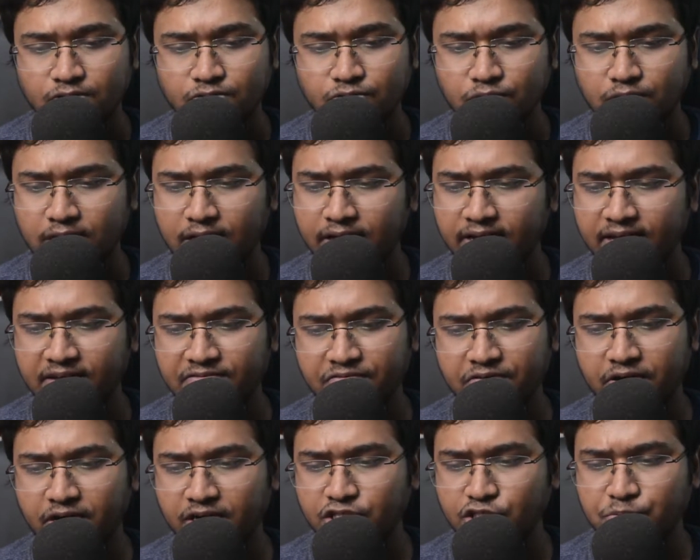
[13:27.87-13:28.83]
So then I
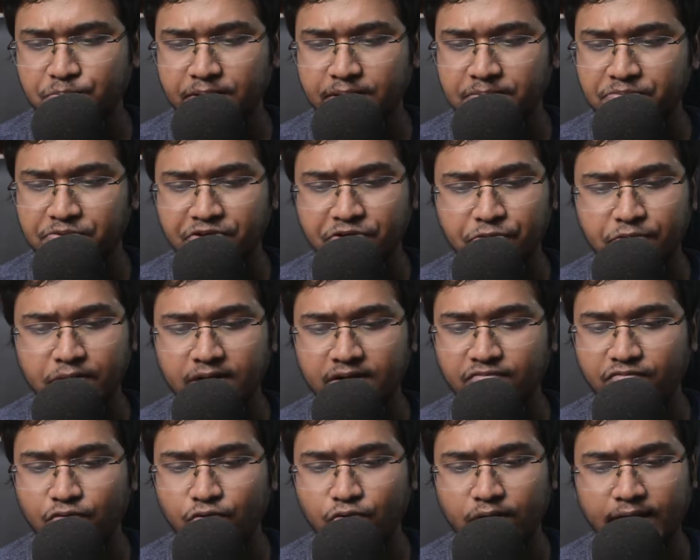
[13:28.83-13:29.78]
gave Crunch Prep
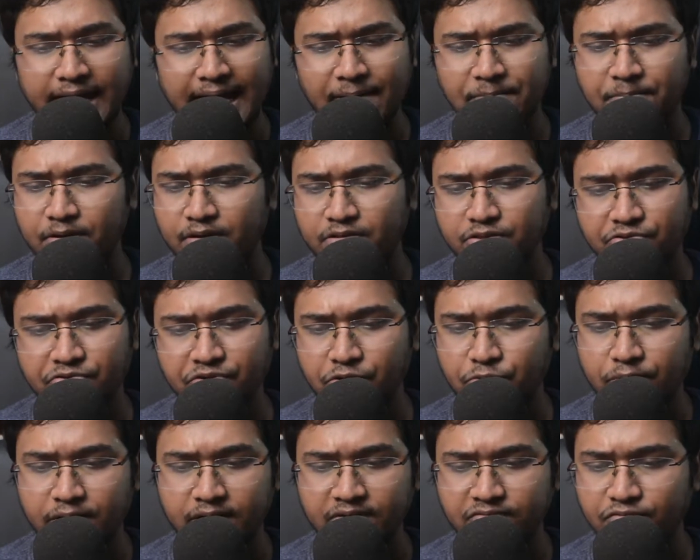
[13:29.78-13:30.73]
324, Kaplan
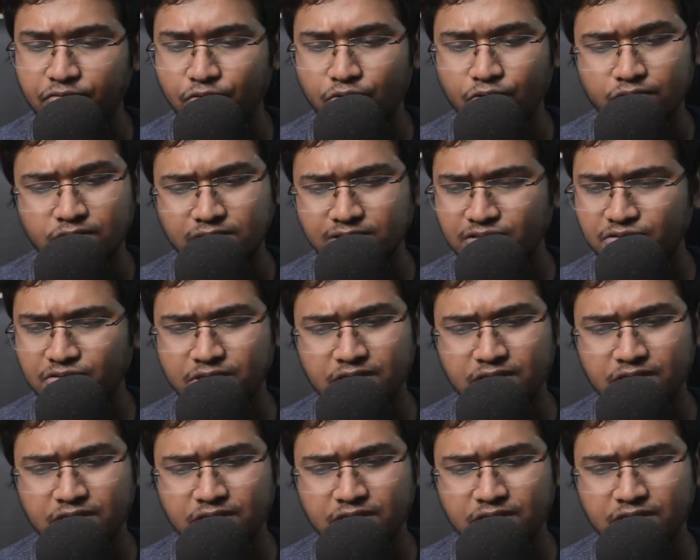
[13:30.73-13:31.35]
324.